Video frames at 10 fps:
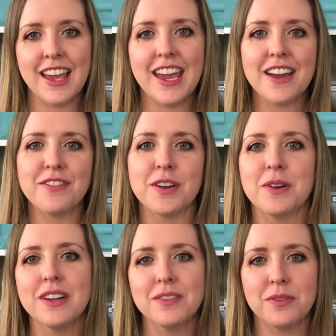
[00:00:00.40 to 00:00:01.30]
Hey
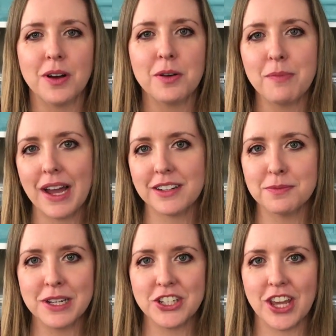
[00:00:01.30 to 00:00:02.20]
everyone, welcome back
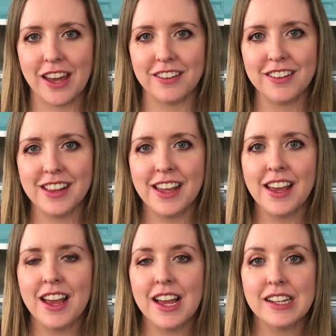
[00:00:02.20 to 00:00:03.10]
to my channel.
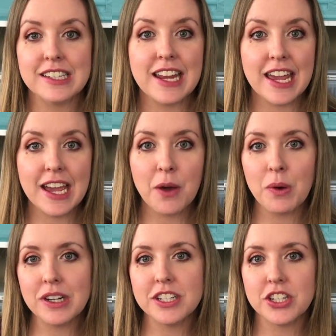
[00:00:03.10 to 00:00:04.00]
Today I
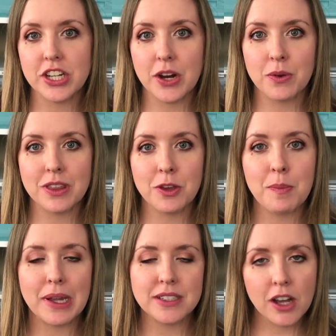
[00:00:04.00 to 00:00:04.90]
wanted to share with you
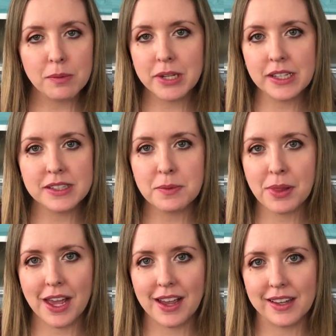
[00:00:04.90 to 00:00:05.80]
my top 10
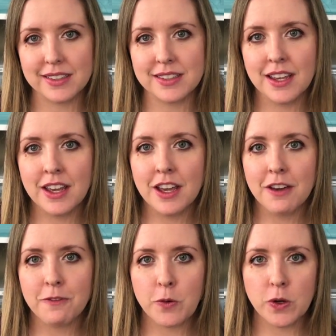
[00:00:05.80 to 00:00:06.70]
supplies
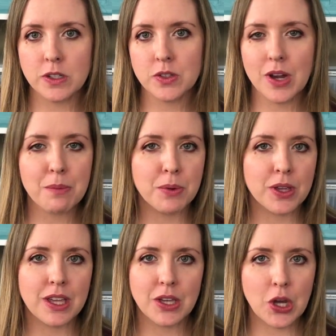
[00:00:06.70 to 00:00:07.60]
for
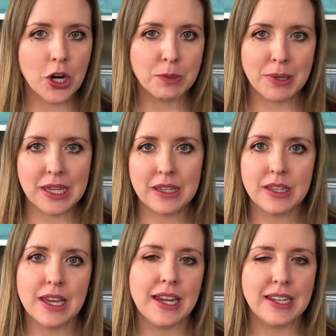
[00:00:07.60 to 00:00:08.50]
scrapbooking, card
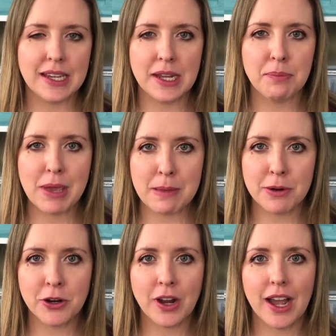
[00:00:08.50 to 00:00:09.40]
making, any kind of
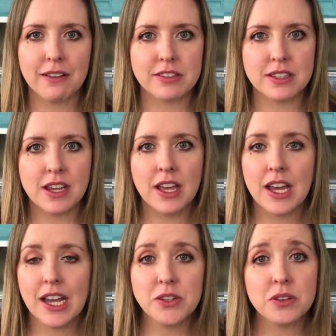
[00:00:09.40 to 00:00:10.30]
paper crafts.
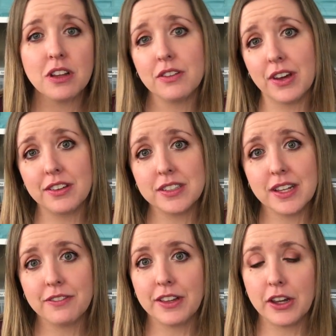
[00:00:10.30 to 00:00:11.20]
I do a lot of other
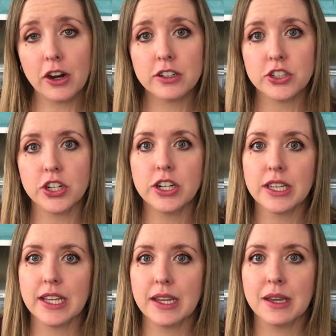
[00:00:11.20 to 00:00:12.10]
stuff like art
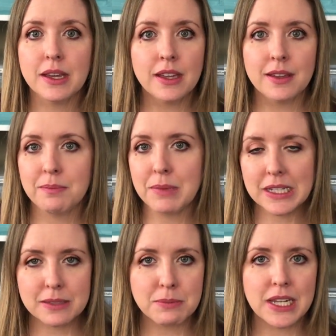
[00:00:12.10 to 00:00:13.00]
journaling,
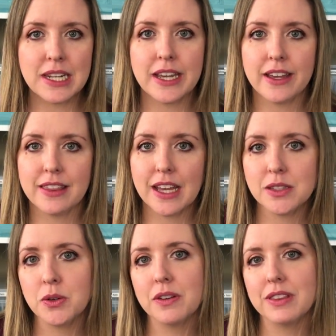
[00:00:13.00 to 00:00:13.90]
mixed media, that
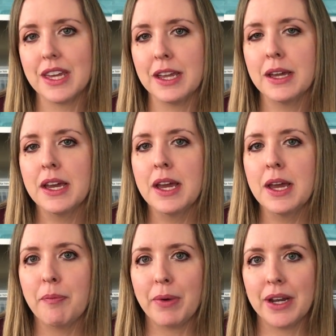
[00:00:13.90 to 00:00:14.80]
sort of thing.
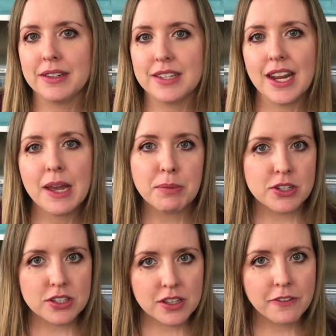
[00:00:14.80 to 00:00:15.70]
But today I'm
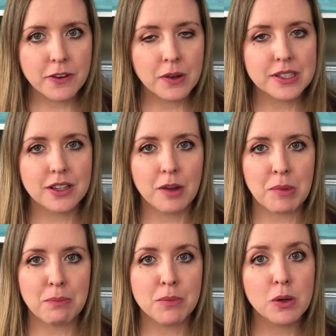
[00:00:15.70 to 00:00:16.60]
just going to focus on
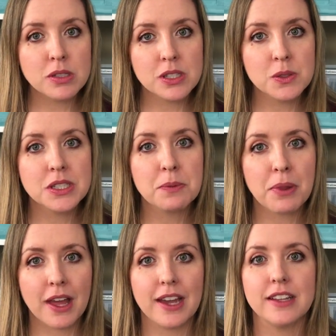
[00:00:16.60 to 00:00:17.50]
my most used
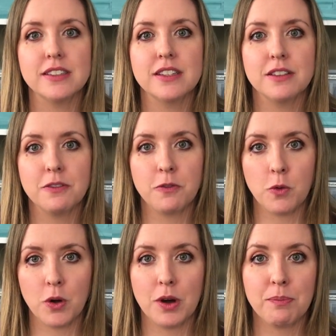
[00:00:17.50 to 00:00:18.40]
supplies
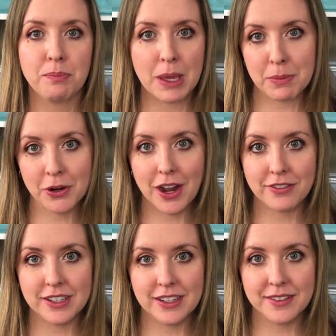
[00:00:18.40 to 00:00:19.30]
for paper
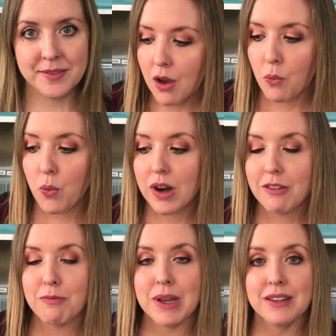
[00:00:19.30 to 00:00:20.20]
crafting. One
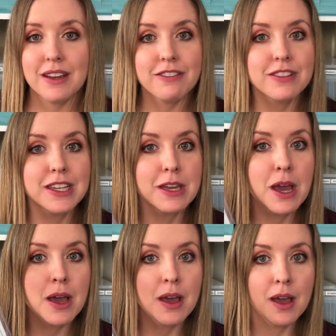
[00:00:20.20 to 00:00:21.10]
of my definitely
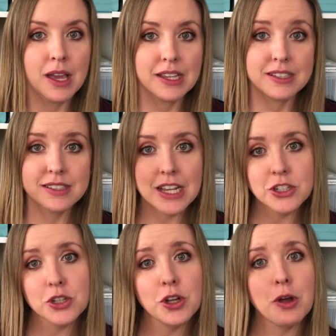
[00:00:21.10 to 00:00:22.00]

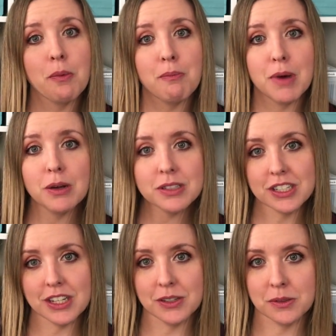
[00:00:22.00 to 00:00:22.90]
essential,
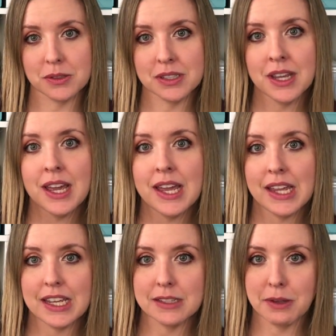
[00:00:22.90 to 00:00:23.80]
most used
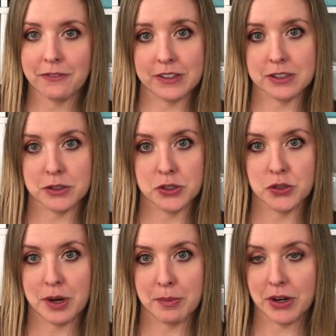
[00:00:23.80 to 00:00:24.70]
is my Fiskars
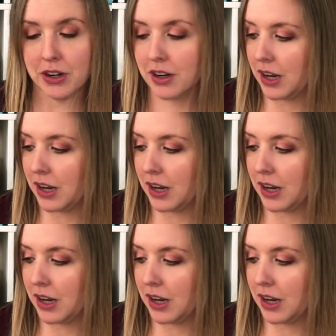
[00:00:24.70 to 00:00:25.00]
trimmer.